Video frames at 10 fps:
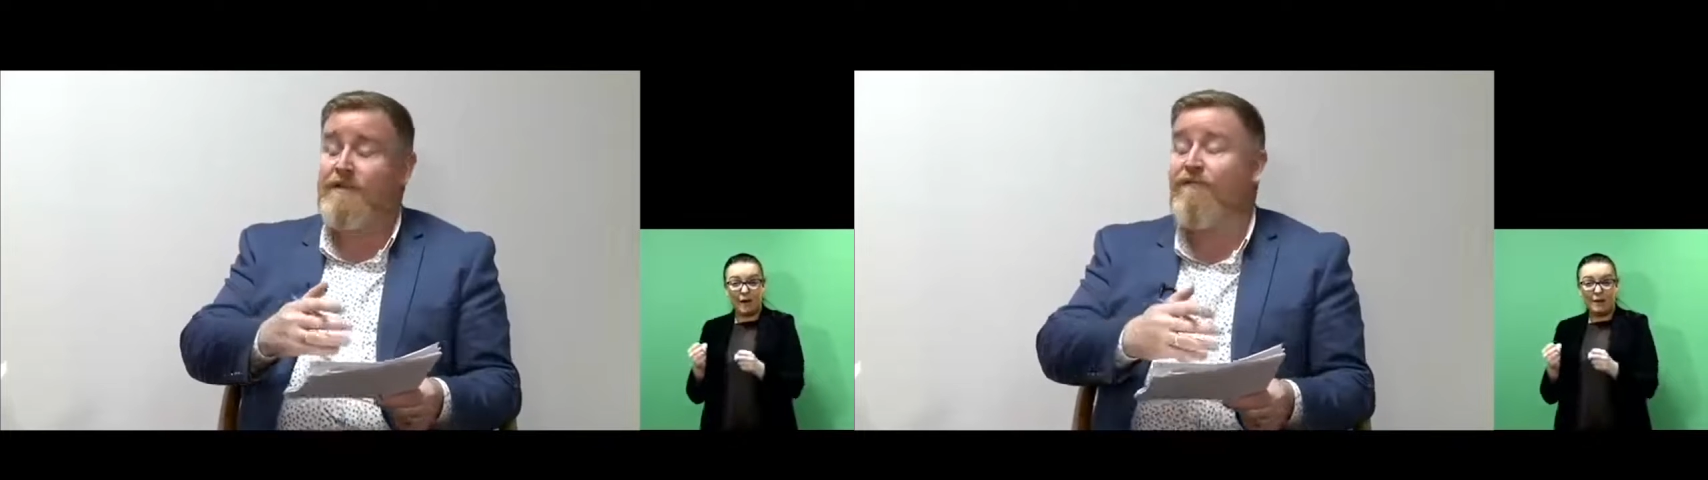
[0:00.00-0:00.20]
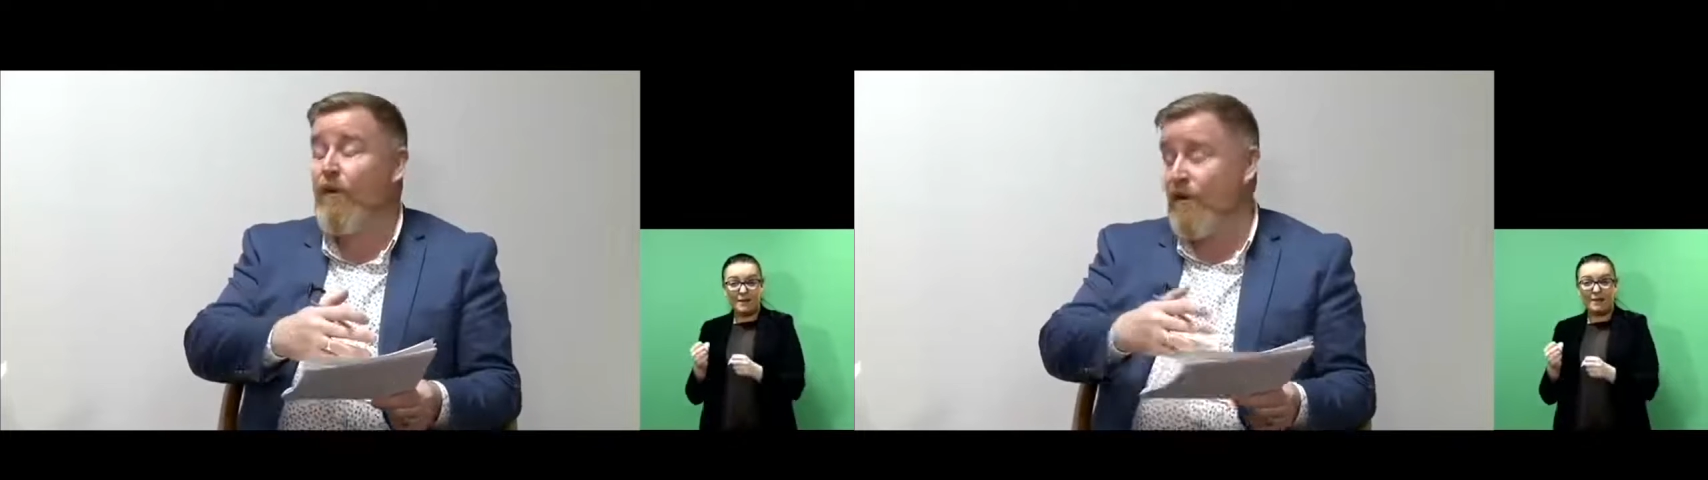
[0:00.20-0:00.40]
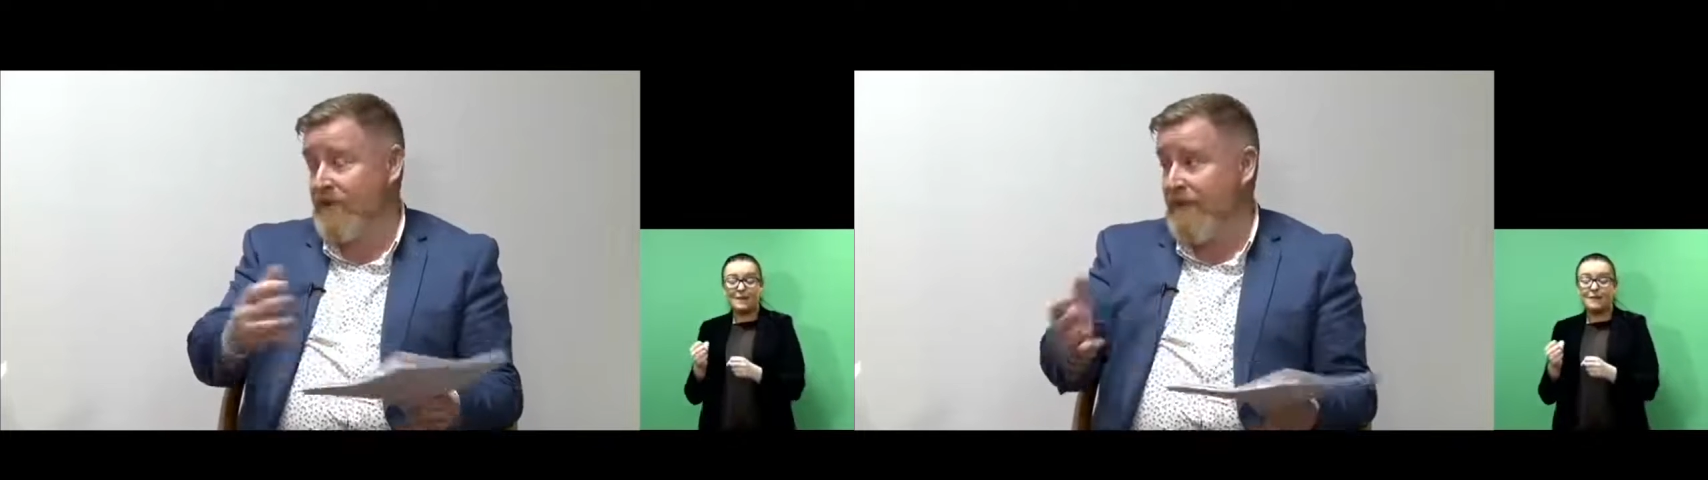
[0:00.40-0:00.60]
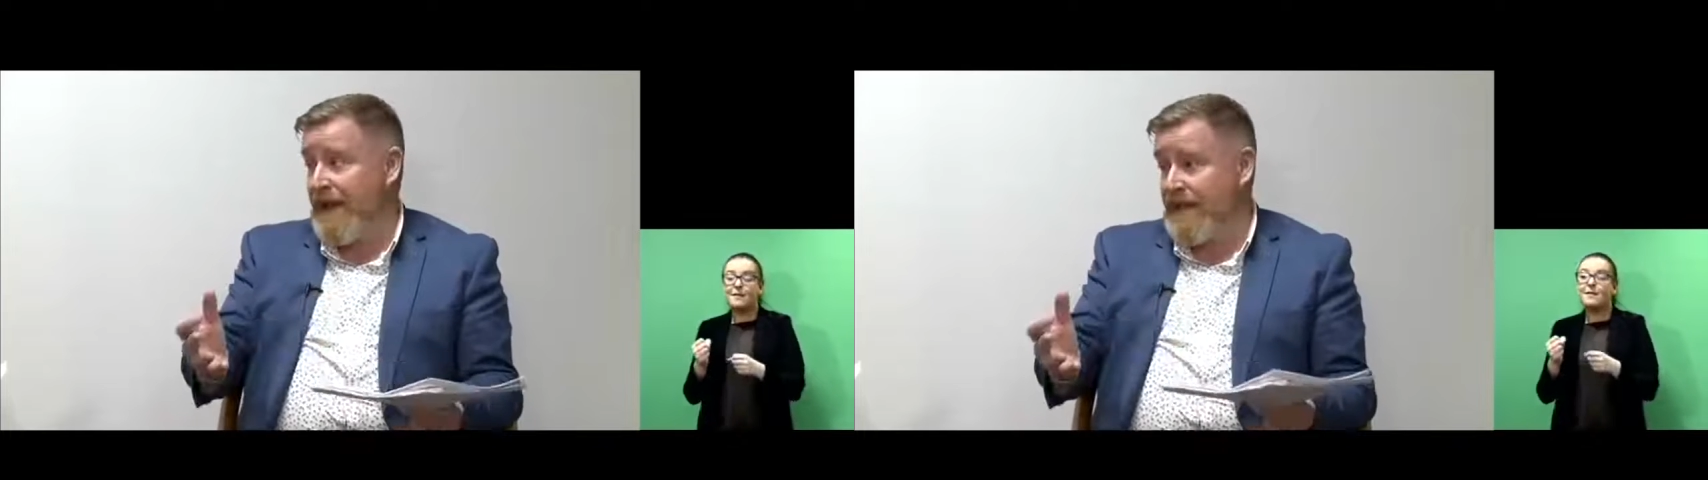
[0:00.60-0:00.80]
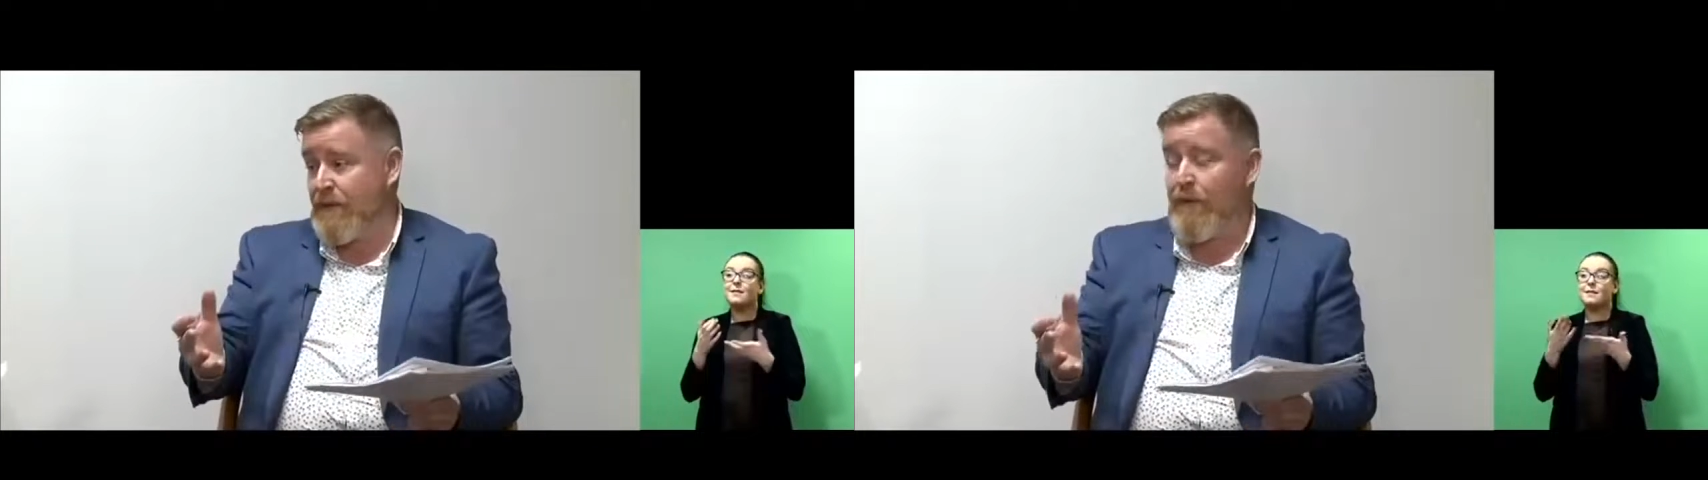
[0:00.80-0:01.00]
4
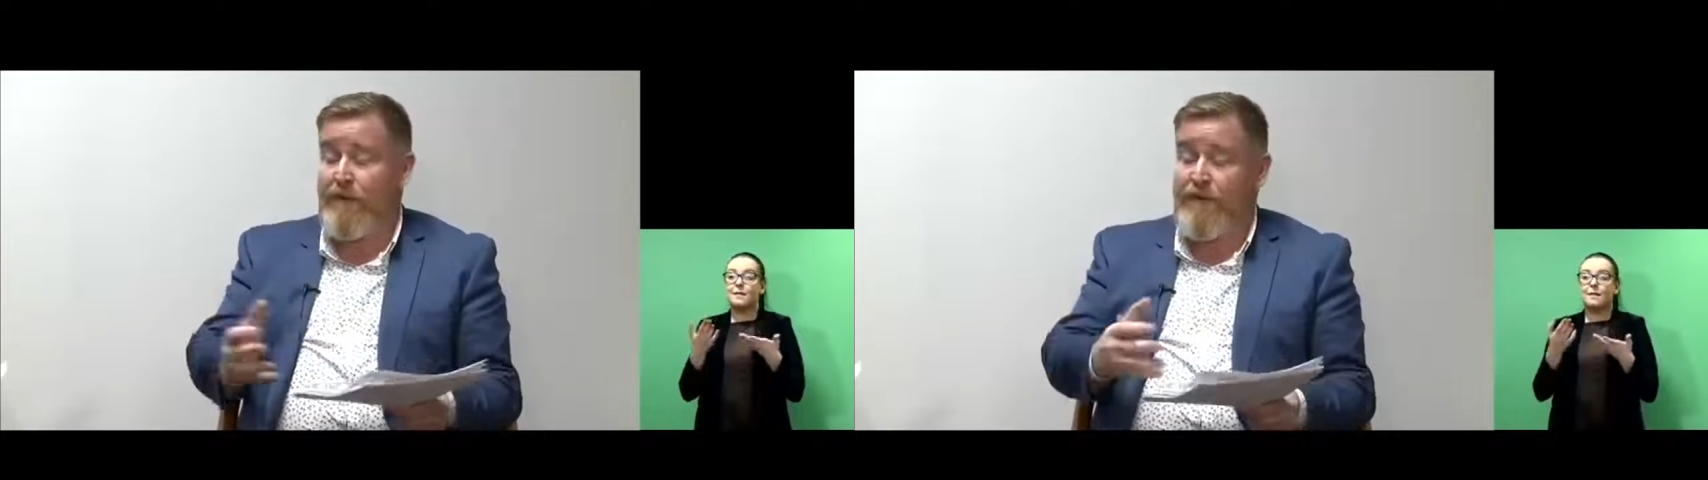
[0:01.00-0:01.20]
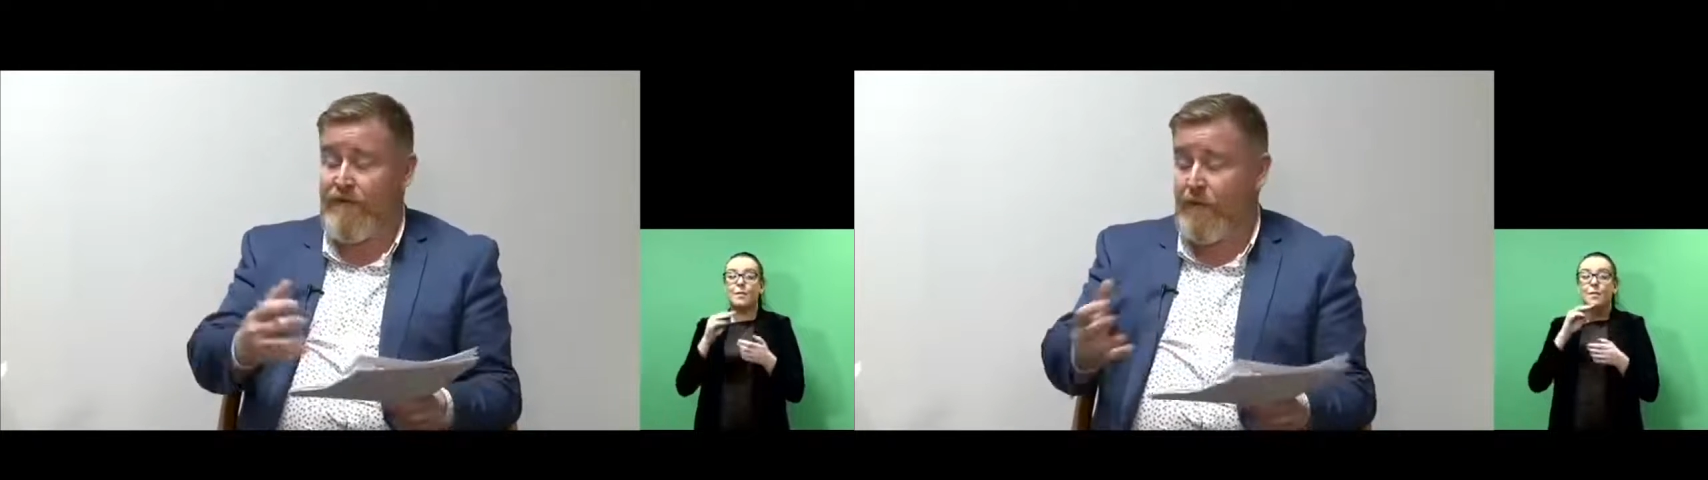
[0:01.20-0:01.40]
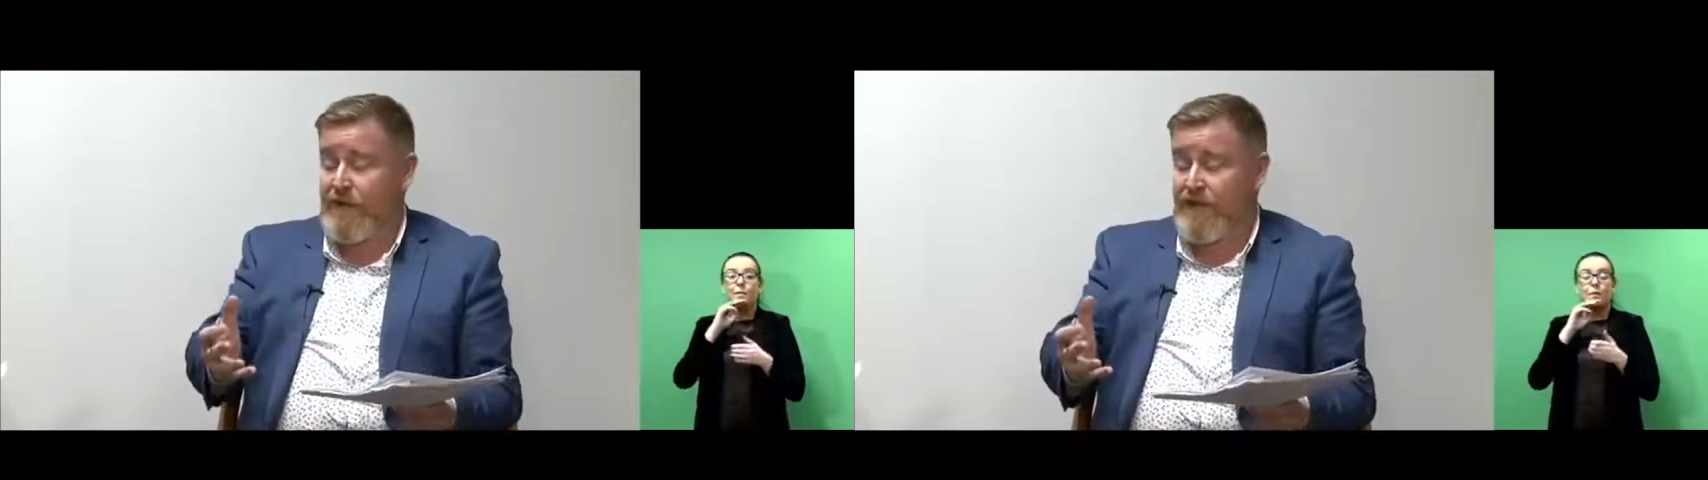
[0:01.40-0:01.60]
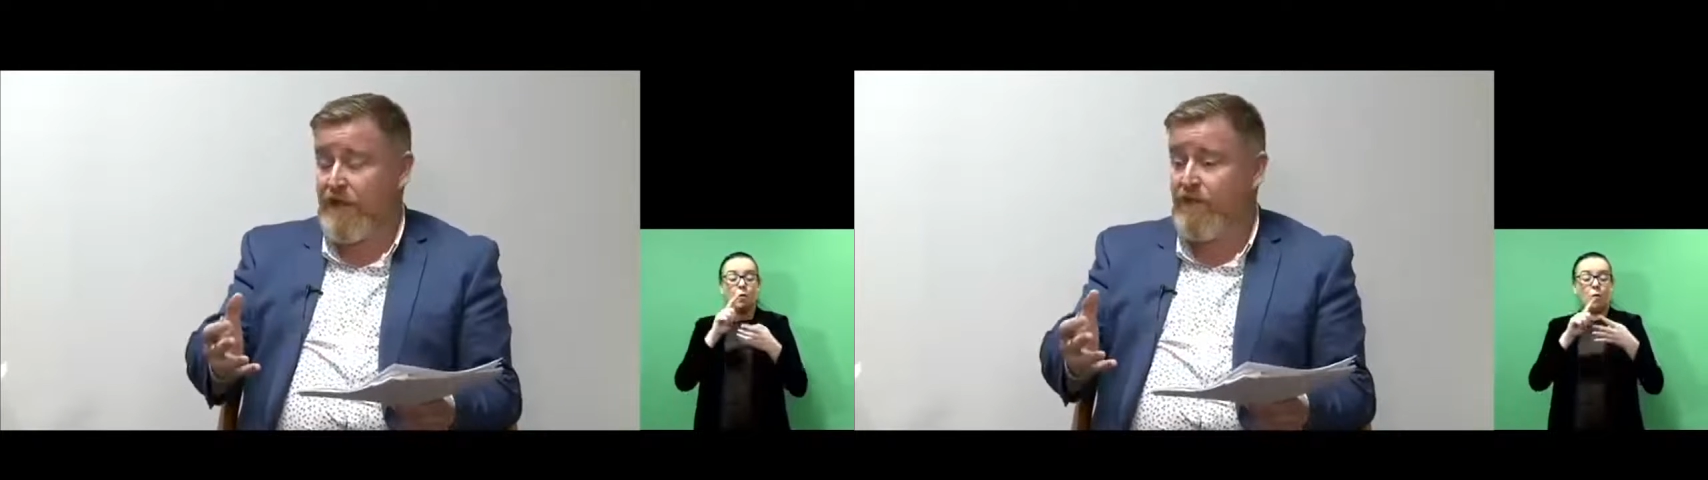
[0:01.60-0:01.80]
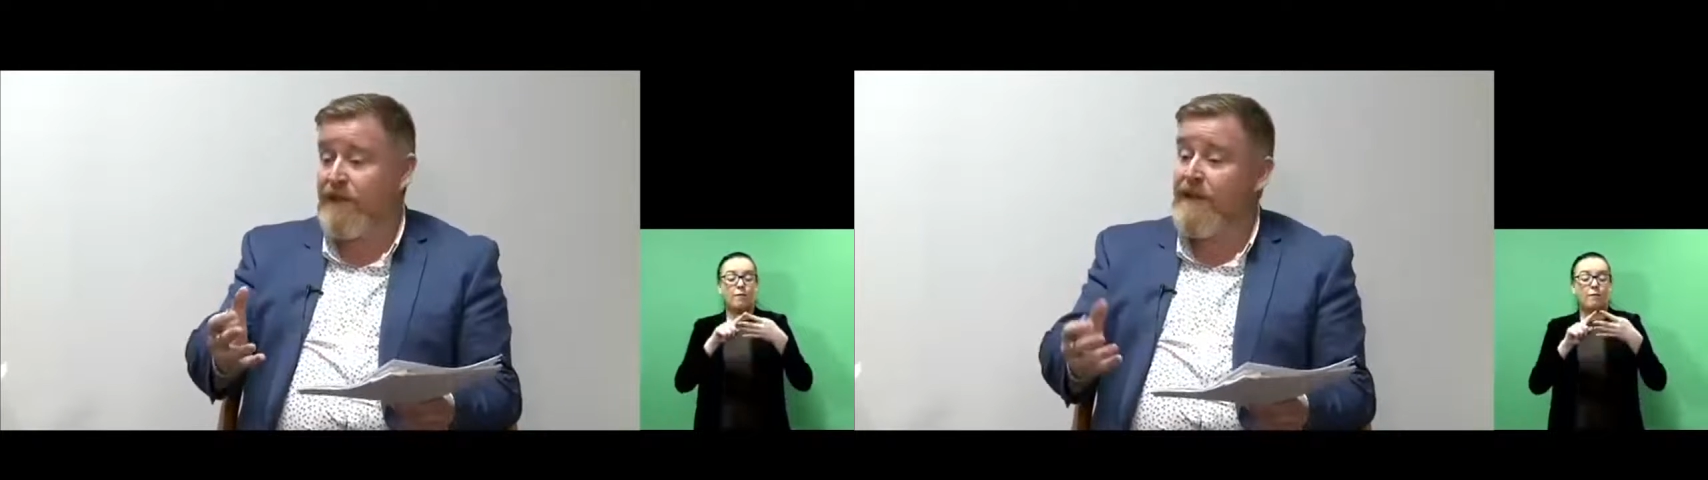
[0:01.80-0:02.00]
domains when we're reviewing
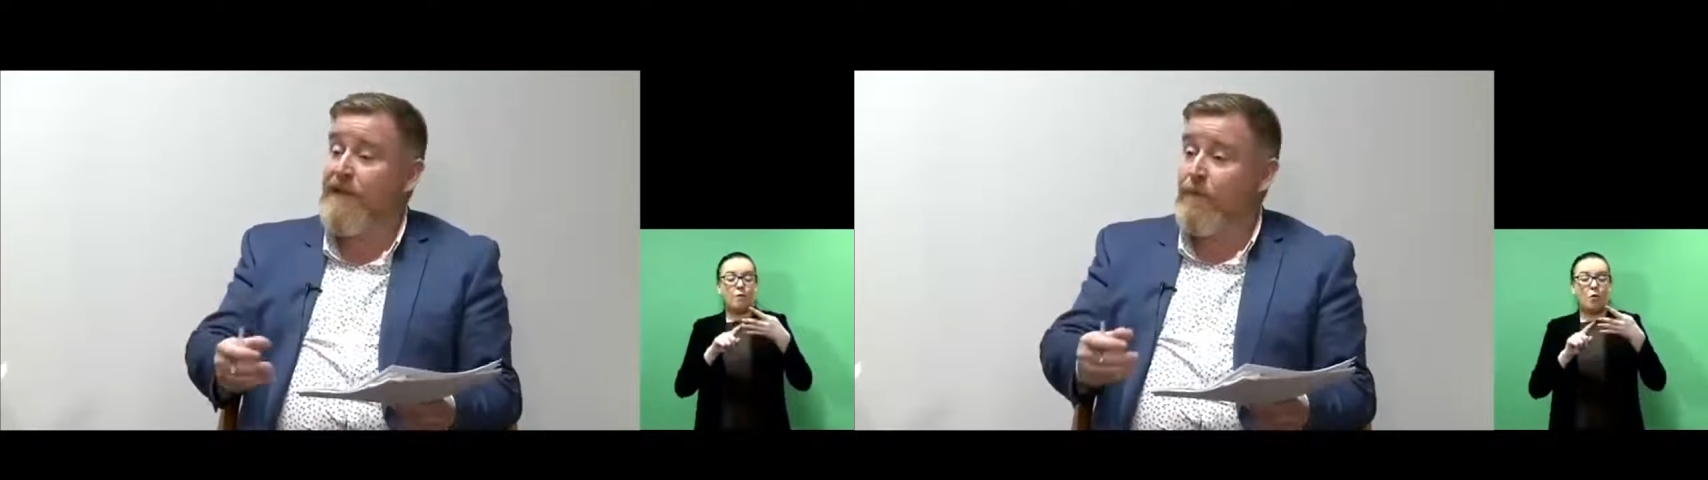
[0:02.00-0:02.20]
children.